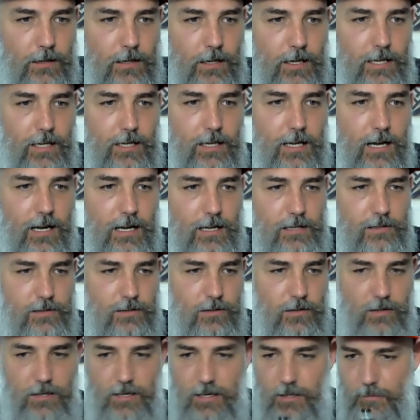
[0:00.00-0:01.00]
Hey guys,
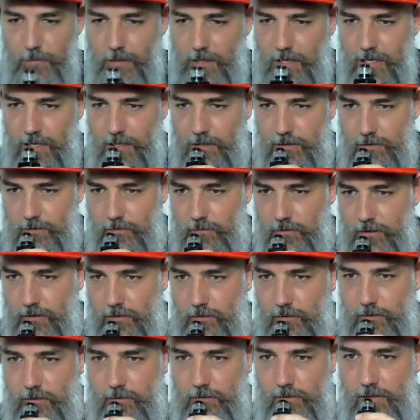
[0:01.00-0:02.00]
sorry I'm late.
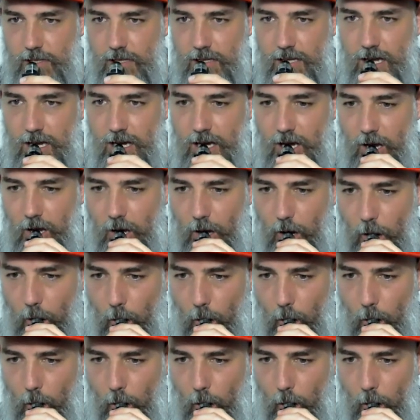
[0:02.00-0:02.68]
Who said that?